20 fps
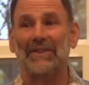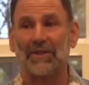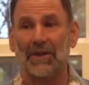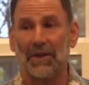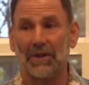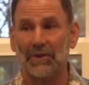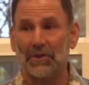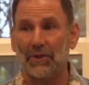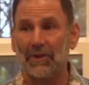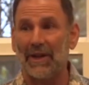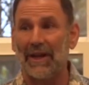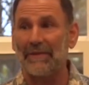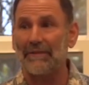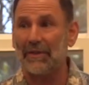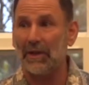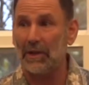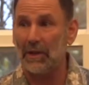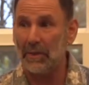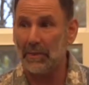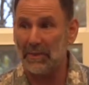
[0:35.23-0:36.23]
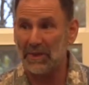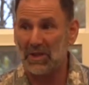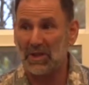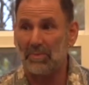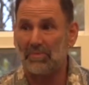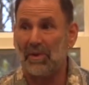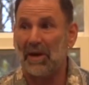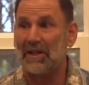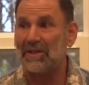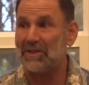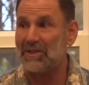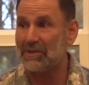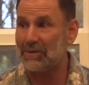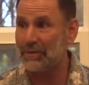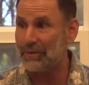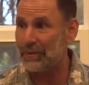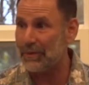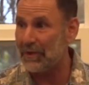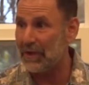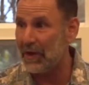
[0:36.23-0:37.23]
Dogs are not very
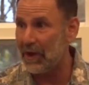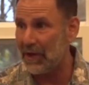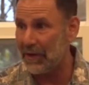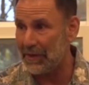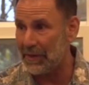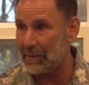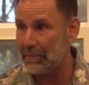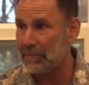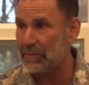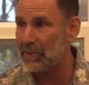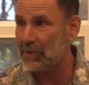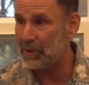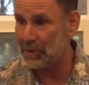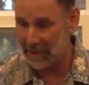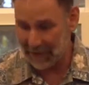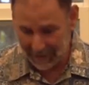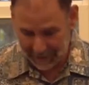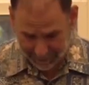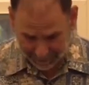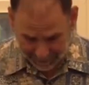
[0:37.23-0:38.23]
responsive on them, okay?